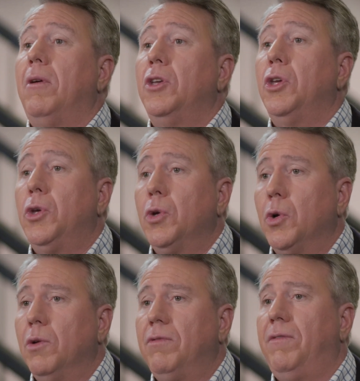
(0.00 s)

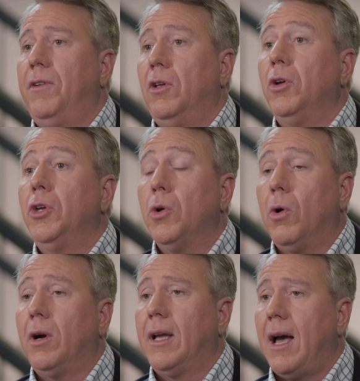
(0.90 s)
you fulfill
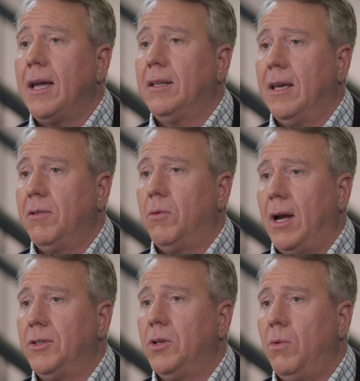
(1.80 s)
your God-given
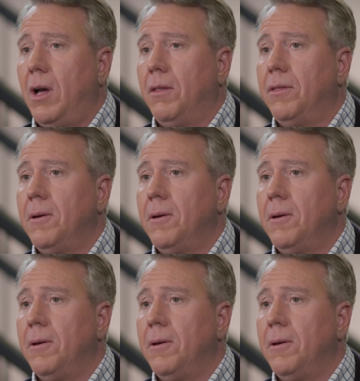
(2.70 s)
right to wealth.